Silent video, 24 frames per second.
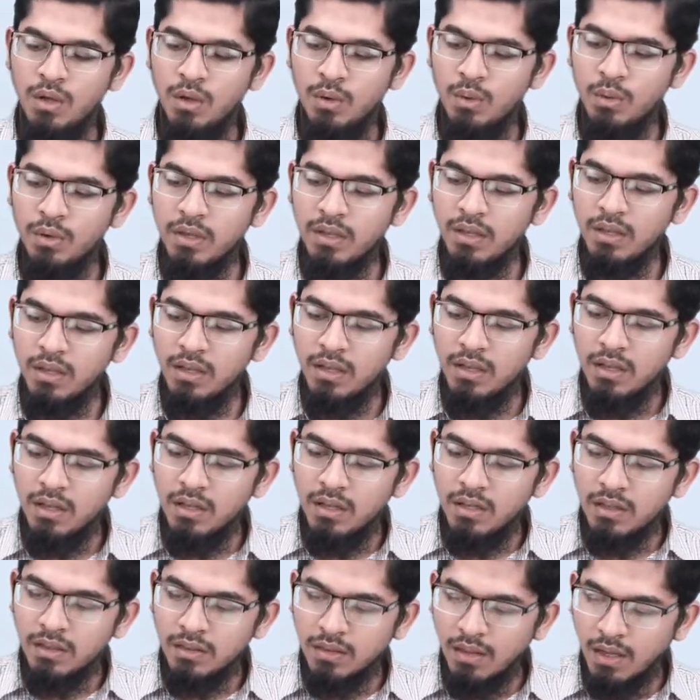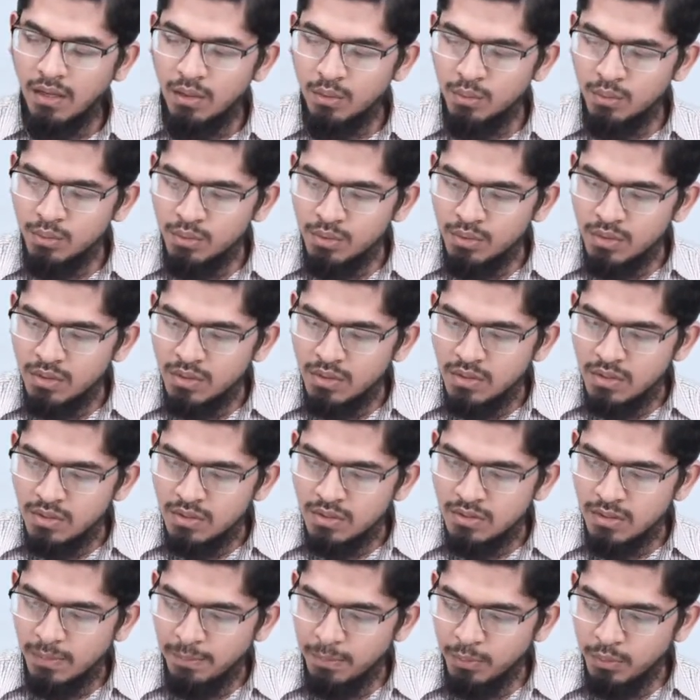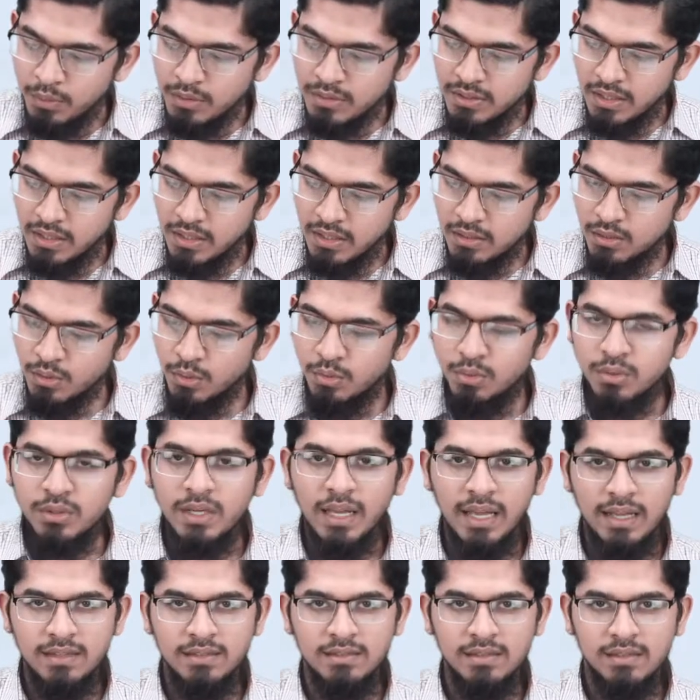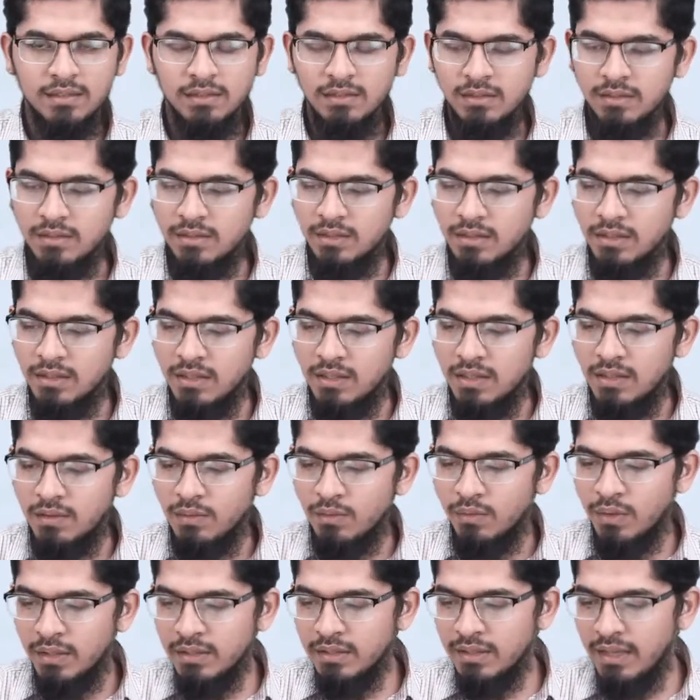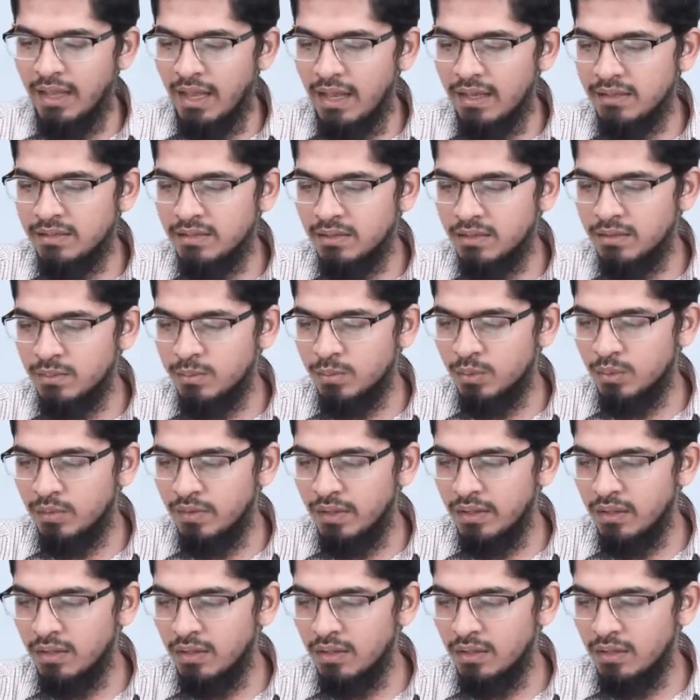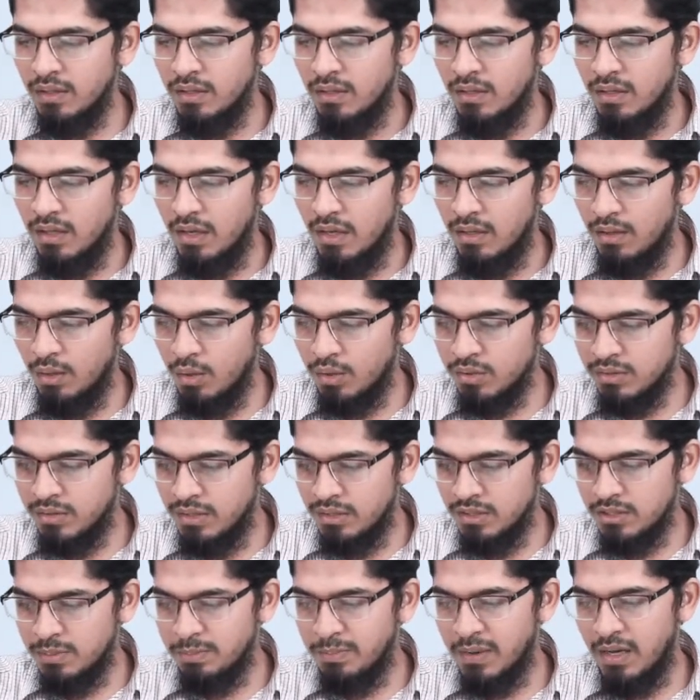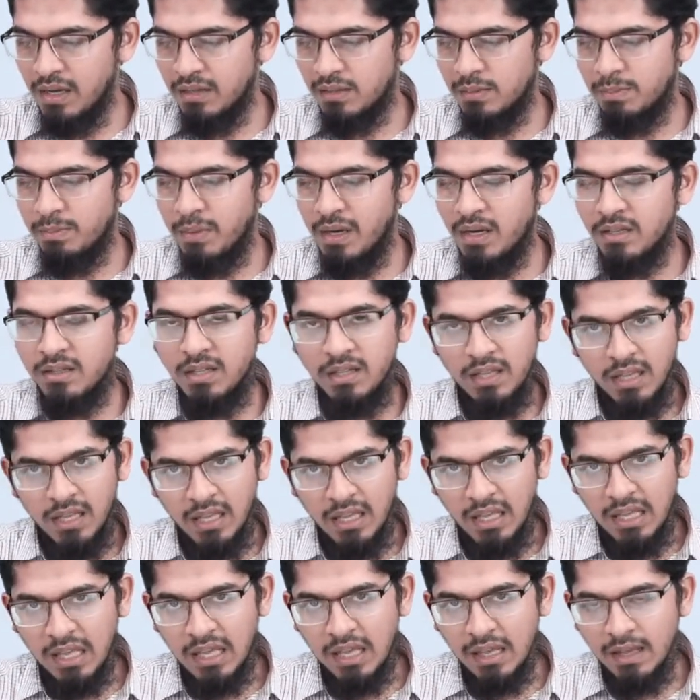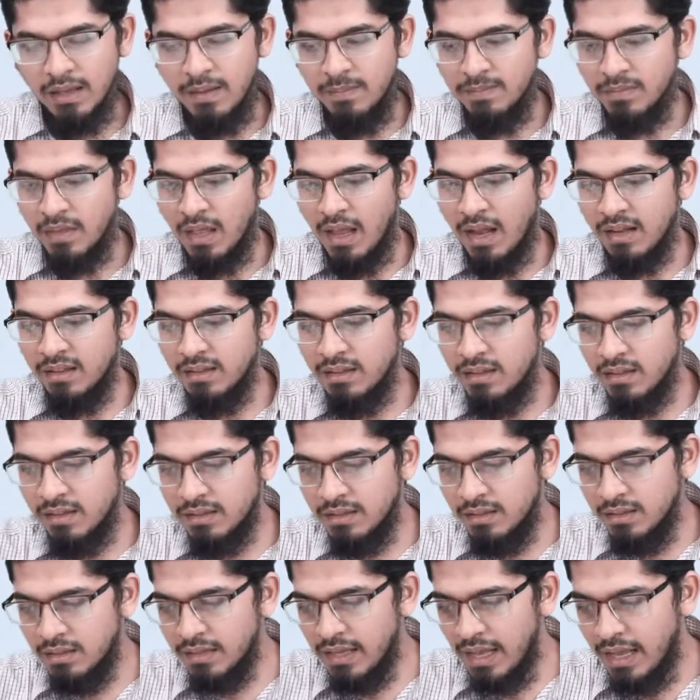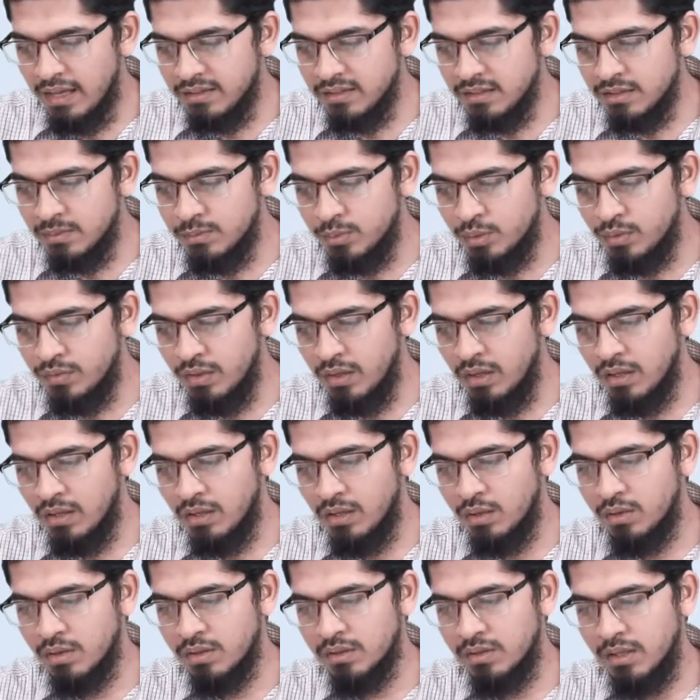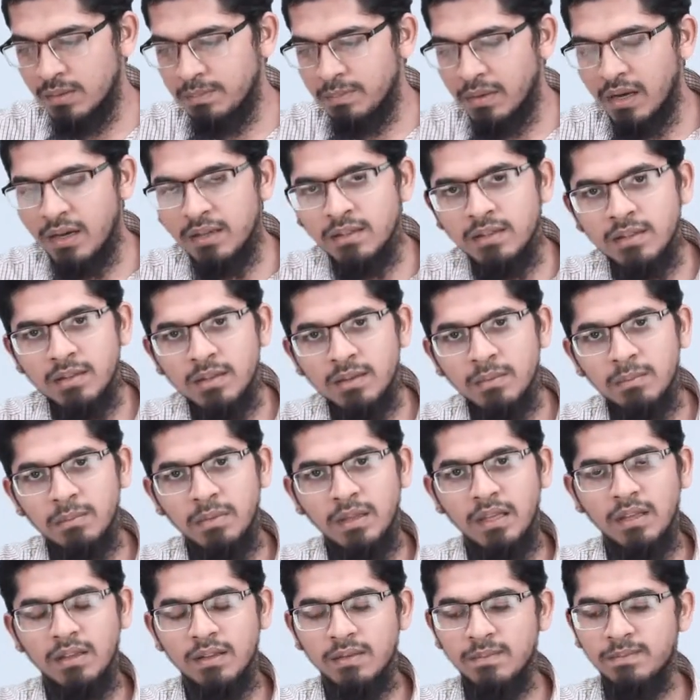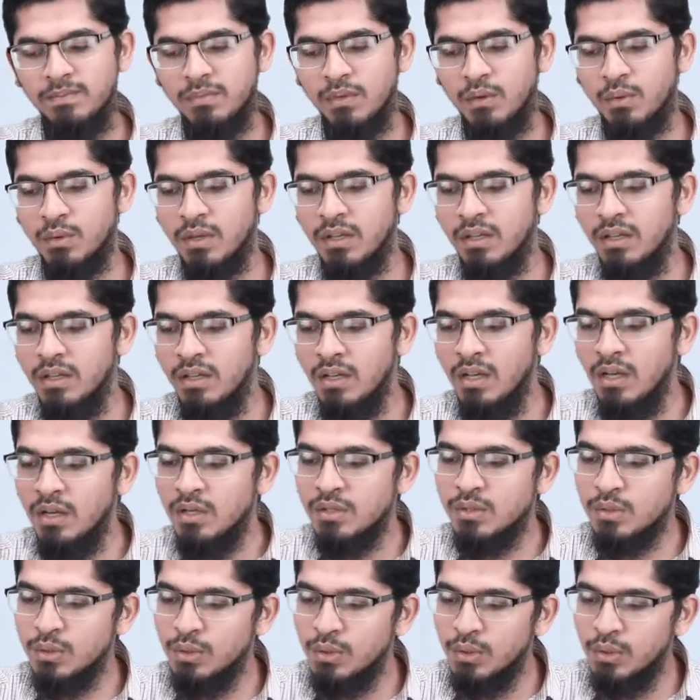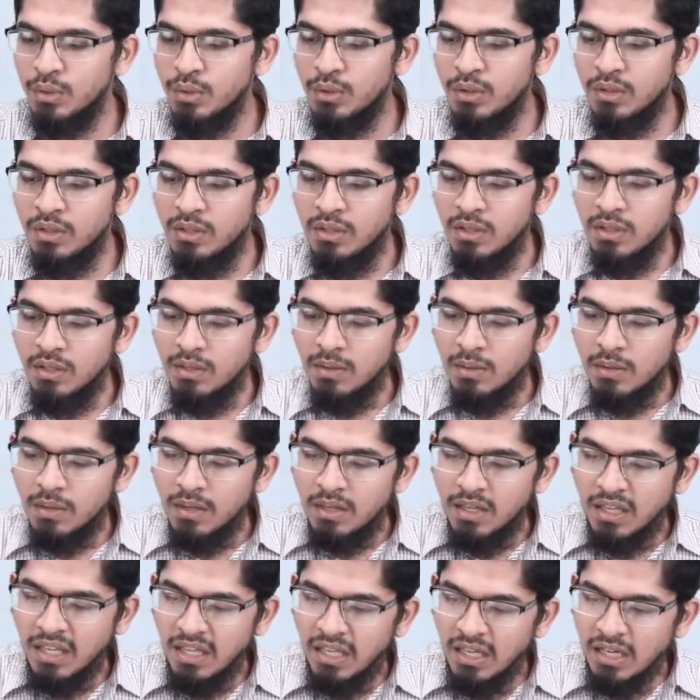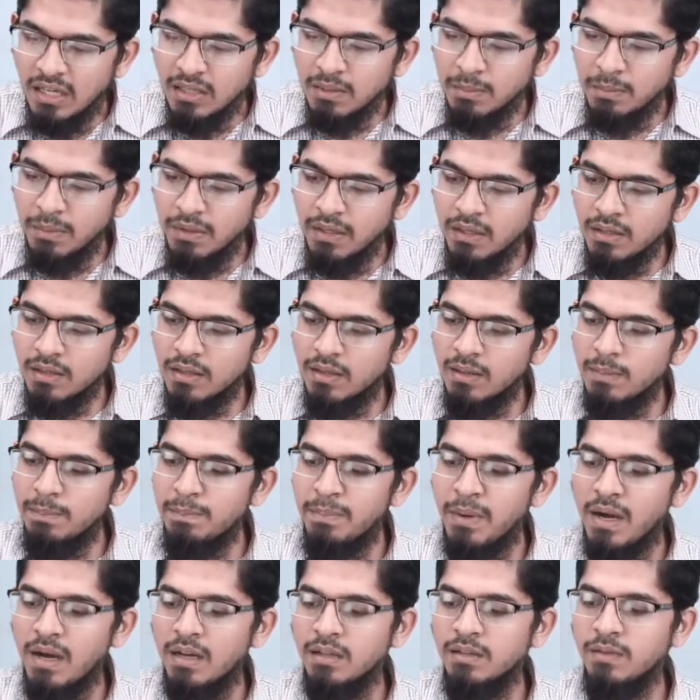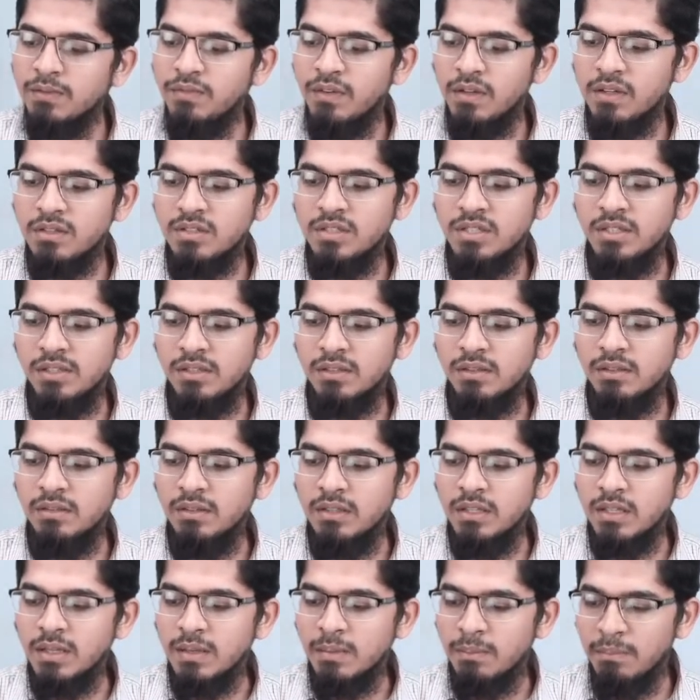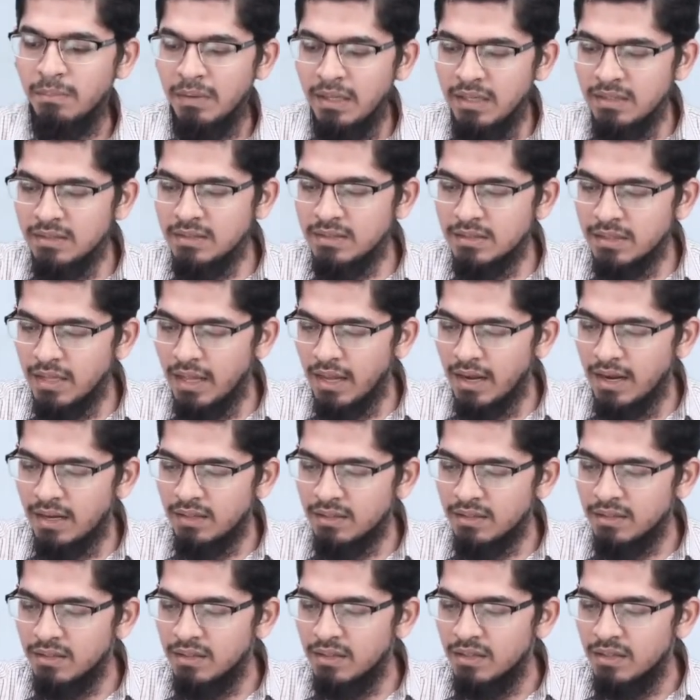Okay, now suppose there are two gases. One gas is moving along this path, path A, and the other gas is moving along the path B. Okay, so heat being a path function means that